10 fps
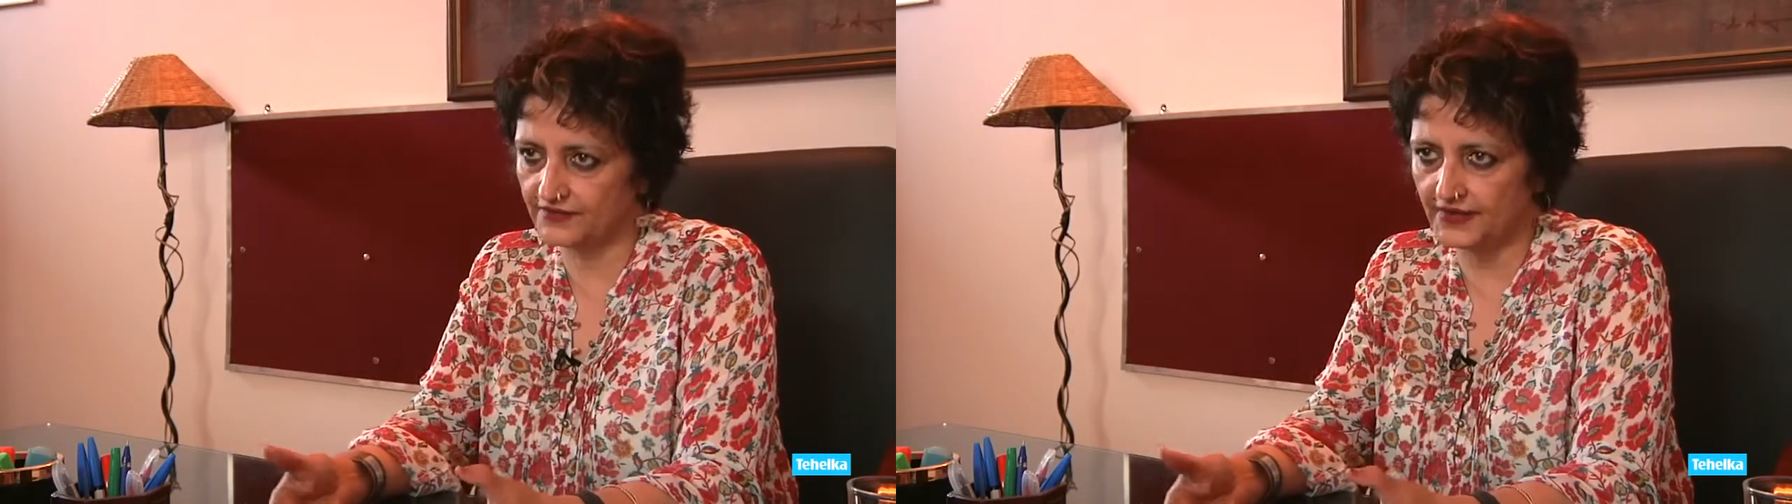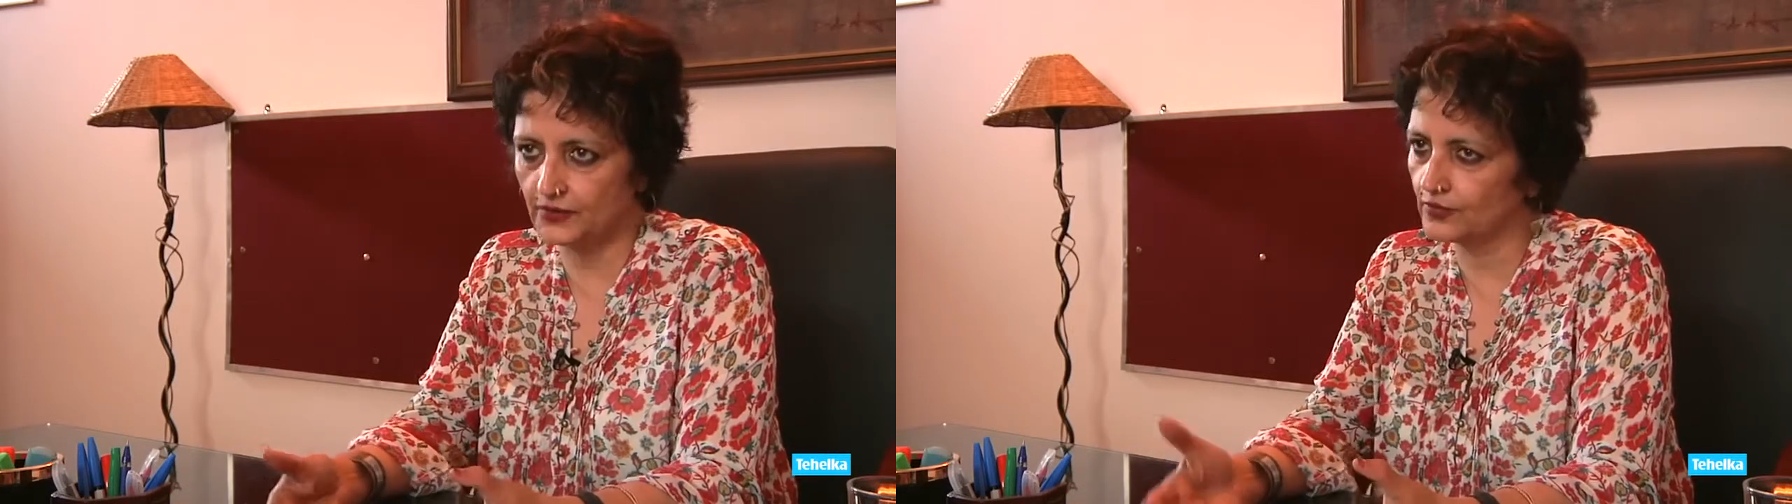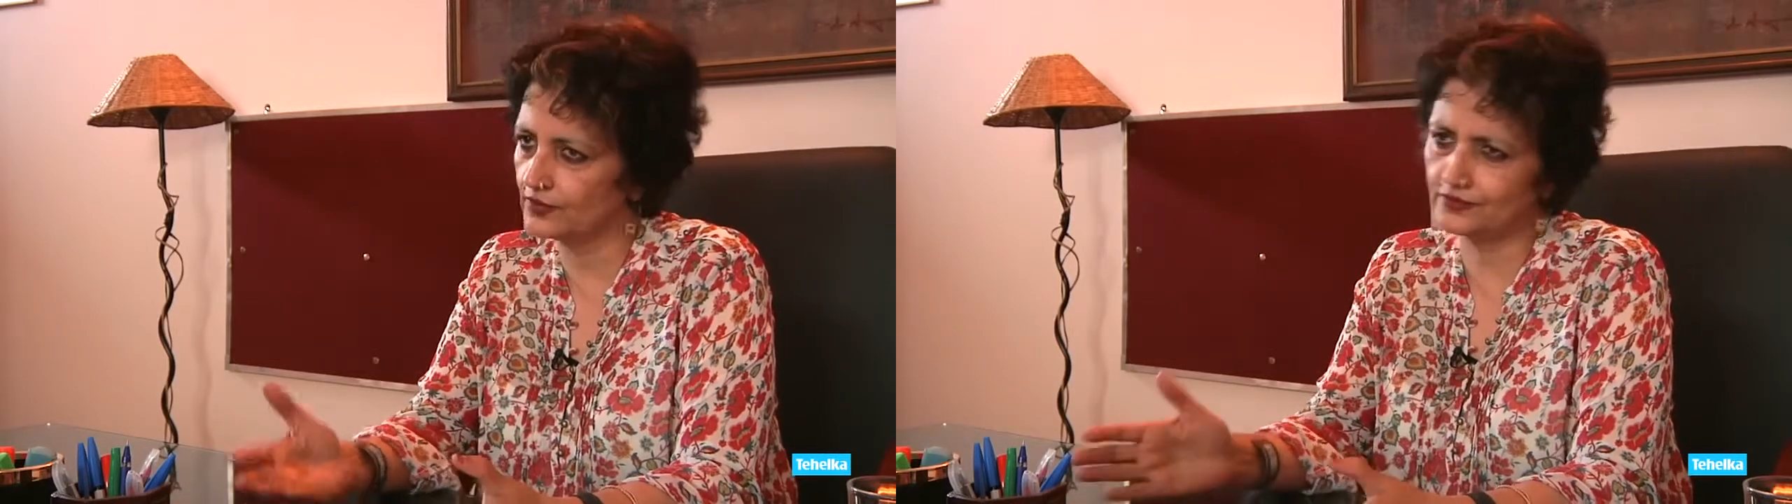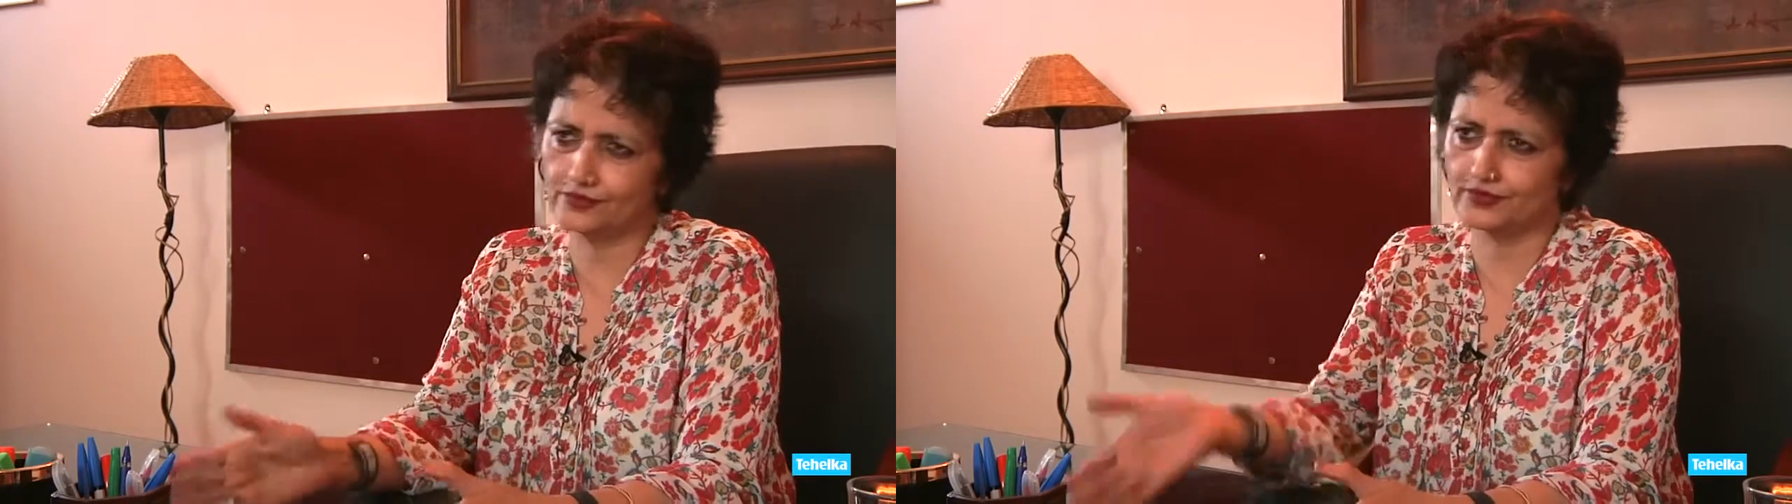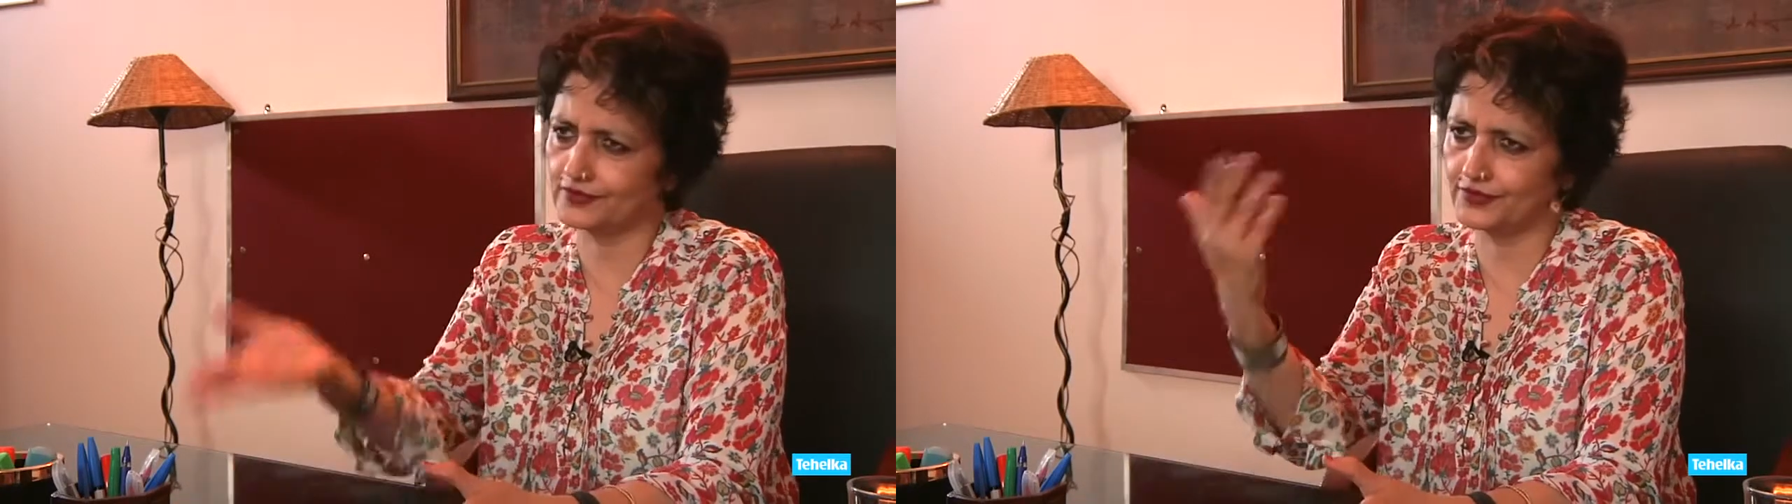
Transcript: fellow took,